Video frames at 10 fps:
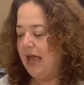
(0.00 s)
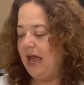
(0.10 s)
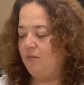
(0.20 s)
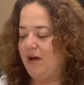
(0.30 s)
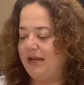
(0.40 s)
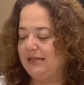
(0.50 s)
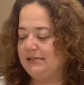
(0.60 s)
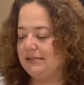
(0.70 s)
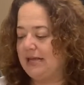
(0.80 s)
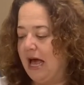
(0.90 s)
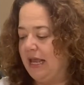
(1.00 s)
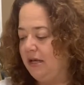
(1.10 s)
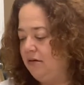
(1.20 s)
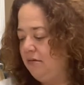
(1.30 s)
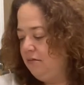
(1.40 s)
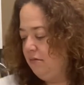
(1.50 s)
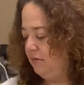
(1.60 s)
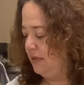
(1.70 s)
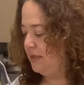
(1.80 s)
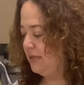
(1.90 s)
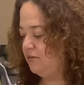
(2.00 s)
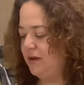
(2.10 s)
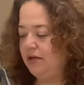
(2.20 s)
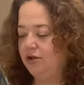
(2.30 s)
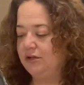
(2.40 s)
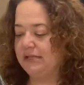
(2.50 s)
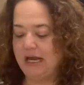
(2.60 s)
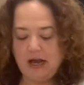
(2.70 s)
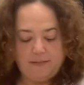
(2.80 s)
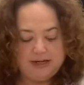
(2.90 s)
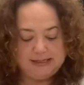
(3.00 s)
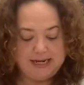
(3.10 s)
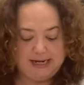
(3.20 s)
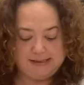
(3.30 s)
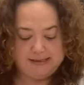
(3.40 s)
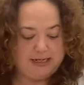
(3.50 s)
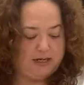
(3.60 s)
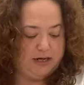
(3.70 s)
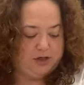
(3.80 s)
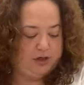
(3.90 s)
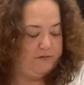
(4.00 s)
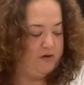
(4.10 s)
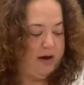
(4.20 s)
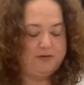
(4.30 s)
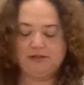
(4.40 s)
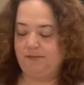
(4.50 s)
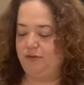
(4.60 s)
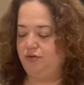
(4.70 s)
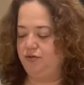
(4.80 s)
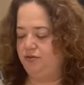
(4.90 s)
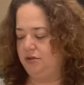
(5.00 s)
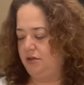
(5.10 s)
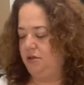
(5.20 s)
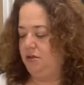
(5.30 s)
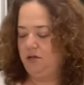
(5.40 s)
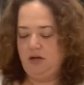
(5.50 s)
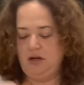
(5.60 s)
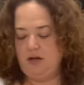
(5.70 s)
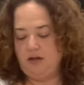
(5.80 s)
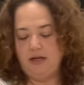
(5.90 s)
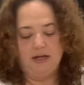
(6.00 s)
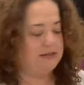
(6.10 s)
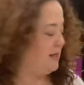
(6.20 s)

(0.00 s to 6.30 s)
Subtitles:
And when it's done, this is what it looks like. I'm going to taste it. I should have grabbed a spoon. And